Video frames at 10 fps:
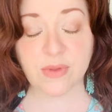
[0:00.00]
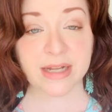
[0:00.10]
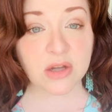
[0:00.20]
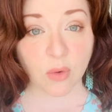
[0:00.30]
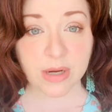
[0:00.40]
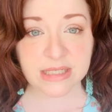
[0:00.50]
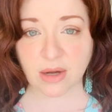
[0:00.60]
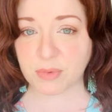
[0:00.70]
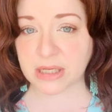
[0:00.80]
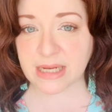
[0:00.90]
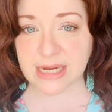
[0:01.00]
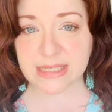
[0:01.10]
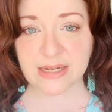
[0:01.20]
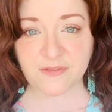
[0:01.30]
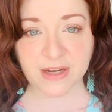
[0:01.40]
that's always a really
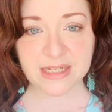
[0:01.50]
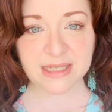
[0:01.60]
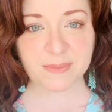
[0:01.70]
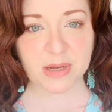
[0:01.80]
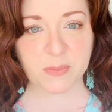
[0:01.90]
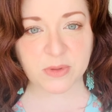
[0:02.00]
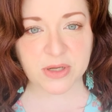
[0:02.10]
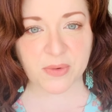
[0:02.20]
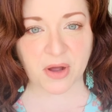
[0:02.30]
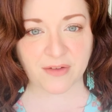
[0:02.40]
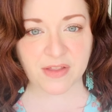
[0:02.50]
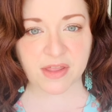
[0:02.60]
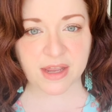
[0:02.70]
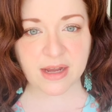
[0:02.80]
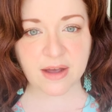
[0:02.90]
easy fix that people don't often
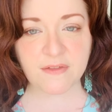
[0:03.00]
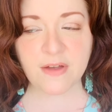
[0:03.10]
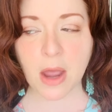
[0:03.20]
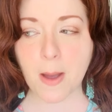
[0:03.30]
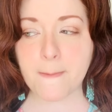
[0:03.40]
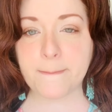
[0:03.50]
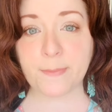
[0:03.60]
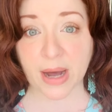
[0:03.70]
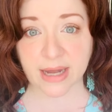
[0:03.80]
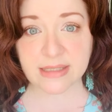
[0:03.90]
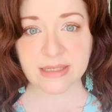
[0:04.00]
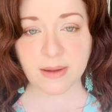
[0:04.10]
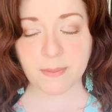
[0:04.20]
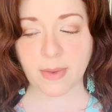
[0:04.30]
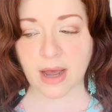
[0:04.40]
think of. But
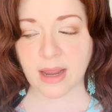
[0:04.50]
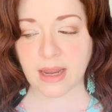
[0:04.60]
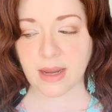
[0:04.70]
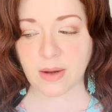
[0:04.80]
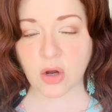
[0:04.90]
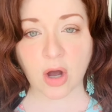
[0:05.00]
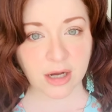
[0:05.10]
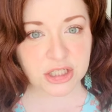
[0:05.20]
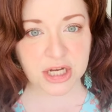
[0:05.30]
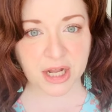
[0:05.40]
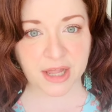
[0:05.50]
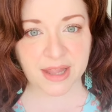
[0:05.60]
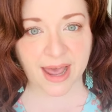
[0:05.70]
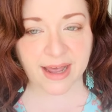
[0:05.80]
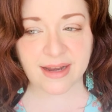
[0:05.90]
my caution on
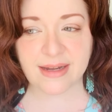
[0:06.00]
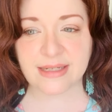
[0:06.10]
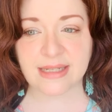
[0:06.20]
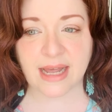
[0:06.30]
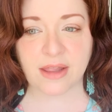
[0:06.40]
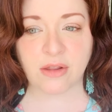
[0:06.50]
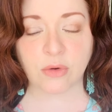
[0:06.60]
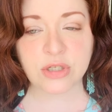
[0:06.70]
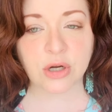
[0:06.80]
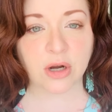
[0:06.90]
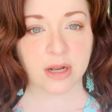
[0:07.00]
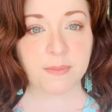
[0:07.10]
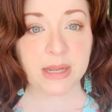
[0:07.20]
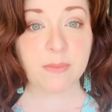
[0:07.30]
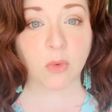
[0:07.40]
that is that those are going to
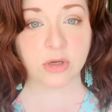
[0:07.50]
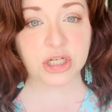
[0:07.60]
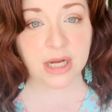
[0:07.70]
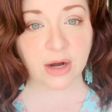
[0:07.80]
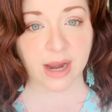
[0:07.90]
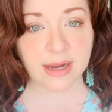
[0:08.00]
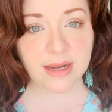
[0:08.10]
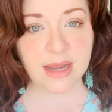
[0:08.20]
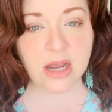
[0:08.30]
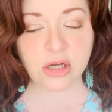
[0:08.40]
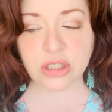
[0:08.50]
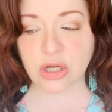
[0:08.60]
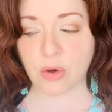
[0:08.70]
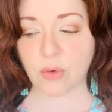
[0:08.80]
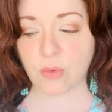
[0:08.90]
be more generic.
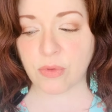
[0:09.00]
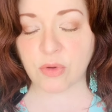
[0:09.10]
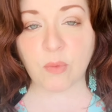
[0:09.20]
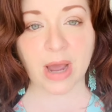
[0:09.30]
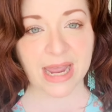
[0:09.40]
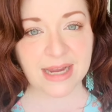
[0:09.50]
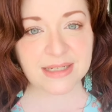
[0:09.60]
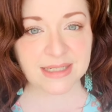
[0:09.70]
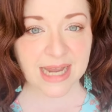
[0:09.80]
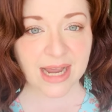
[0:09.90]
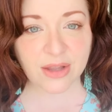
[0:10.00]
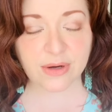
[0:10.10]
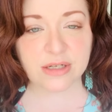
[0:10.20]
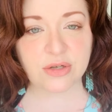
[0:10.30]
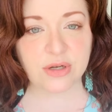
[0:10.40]
So the way to tailor
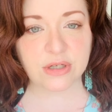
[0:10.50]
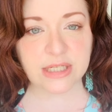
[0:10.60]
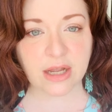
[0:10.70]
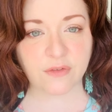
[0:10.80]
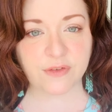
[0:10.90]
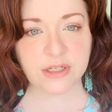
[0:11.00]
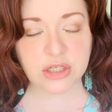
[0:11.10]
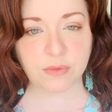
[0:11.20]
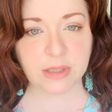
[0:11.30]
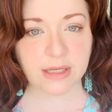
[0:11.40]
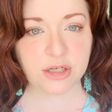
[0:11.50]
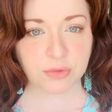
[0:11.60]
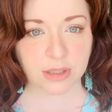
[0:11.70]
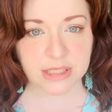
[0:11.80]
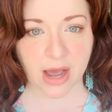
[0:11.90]
it to yourself is to really
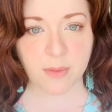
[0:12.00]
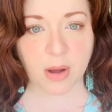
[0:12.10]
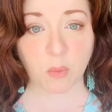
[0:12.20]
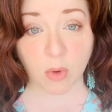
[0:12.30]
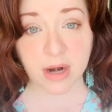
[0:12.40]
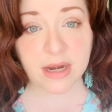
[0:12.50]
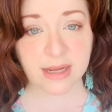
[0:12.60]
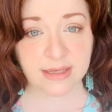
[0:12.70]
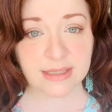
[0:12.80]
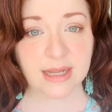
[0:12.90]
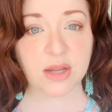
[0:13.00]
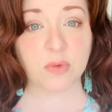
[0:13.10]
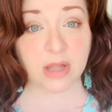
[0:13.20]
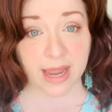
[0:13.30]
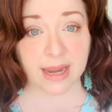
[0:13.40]
drill down about what it is that you
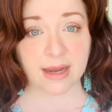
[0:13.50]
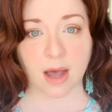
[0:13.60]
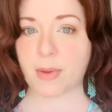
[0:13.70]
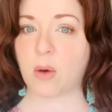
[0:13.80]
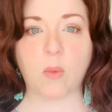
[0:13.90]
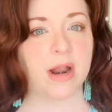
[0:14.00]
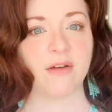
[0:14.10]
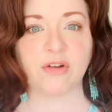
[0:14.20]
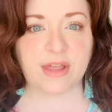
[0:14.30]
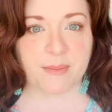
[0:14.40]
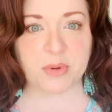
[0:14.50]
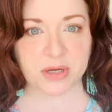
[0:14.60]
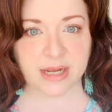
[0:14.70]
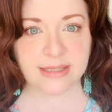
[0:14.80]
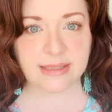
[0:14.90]
like about whatever that
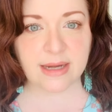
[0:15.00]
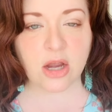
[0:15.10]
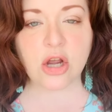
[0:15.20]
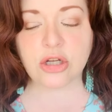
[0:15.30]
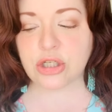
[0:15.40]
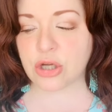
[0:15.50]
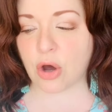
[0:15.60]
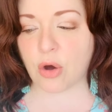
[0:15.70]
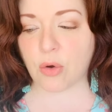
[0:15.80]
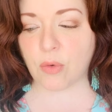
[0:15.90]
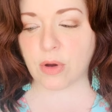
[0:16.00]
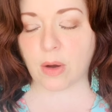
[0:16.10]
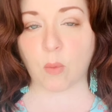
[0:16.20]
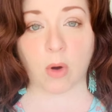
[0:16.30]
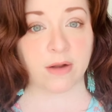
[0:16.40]
book is. So
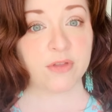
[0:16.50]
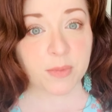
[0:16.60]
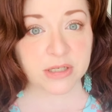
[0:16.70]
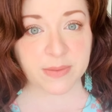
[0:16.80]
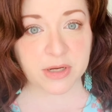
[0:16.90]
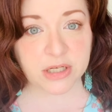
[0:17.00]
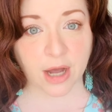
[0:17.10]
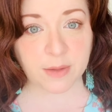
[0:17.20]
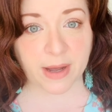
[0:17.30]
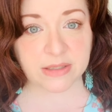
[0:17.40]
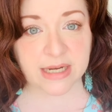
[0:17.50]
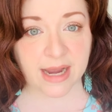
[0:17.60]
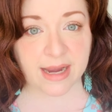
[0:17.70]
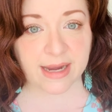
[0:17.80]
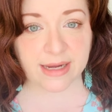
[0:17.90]
one of the books I'm going to talk about
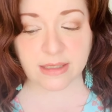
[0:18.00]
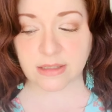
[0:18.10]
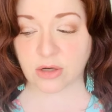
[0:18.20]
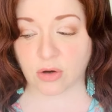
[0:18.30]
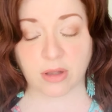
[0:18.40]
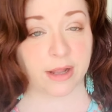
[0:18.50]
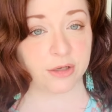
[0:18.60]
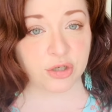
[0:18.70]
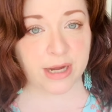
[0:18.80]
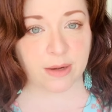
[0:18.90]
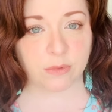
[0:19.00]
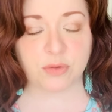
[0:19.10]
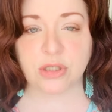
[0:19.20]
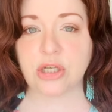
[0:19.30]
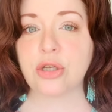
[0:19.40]
today is Girl on a Train, which
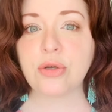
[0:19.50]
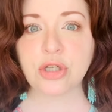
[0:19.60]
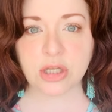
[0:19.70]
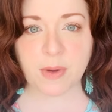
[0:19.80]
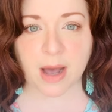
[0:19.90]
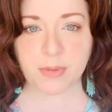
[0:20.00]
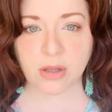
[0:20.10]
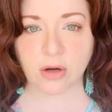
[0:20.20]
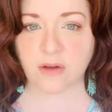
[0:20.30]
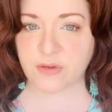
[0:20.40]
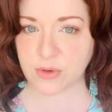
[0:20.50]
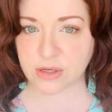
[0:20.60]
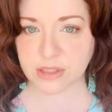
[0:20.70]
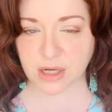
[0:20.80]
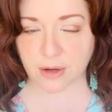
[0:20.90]
was hugely popular a few
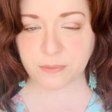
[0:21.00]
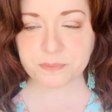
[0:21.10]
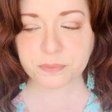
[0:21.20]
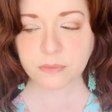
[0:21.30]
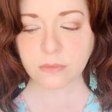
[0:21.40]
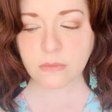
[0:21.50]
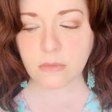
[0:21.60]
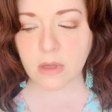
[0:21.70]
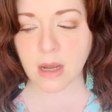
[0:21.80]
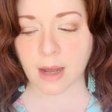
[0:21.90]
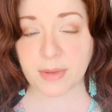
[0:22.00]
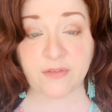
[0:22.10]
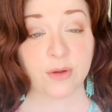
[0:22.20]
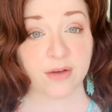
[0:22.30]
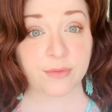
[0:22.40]
years ago. And if
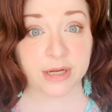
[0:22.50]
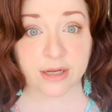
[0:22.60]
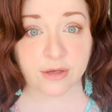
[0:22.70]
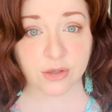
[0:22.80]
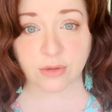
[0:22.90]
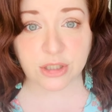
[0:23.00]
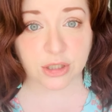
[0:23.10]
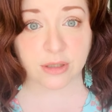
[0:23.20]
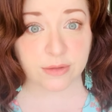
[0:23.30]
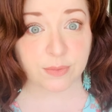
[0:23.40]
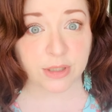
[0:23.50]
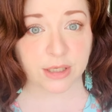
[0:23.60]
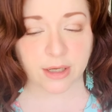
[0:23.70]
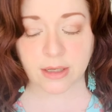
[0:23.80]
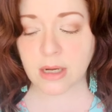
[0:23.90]
you haven't read it, you totally should. It's really
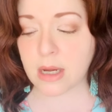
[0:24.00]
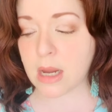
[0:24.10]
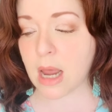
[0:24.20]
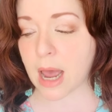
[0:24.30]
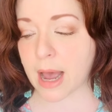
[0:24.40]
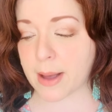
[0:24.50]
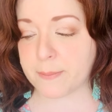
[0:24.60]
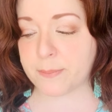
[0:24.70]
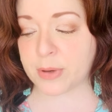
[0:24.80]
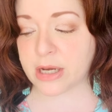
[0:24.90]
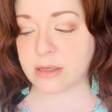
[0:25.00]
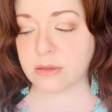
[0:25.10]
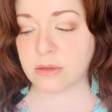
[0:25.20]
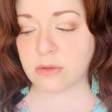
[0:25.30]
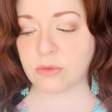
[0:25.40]
good. But
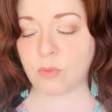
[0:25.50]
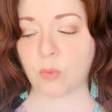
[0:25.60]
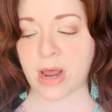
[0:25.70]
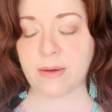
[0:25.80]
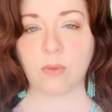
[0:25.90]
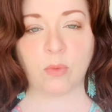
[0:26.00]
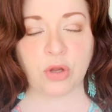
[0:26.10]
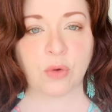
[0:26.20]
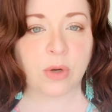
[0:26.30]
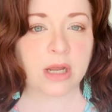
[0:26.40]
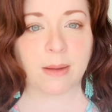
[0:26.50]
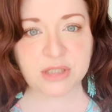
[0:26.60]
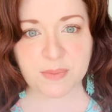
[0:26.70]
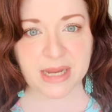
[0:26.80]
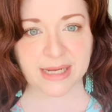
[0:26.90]
when you would come
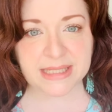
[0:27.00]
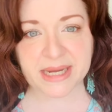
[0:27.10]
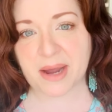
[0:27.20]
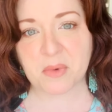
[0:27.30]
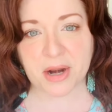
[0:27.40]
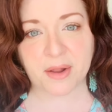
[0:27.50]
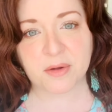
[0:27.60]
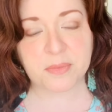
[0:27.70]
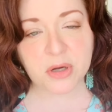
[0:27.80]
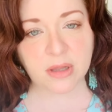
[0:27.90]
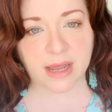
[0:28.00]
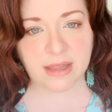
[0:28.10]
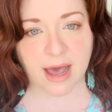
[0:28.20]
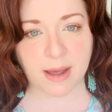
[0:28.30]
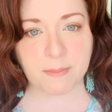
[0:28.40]
to me and say, I want another book like
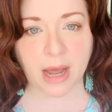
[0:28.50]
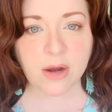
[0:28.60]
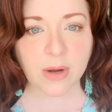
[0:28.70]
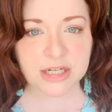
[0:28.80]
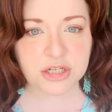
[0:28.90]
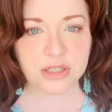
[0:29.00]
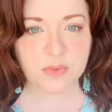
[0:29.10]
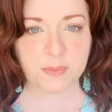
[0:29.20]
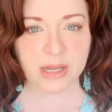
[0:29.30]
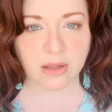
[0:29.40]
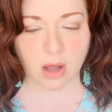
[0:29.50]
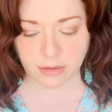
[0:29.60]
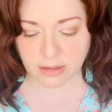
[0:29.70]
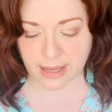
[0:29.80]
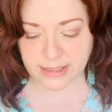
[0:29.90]
that, my questions would be along
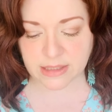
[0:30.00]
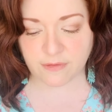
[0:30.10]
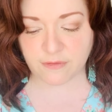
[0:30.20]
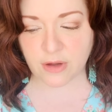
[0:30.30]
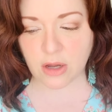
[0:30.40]
the lines of,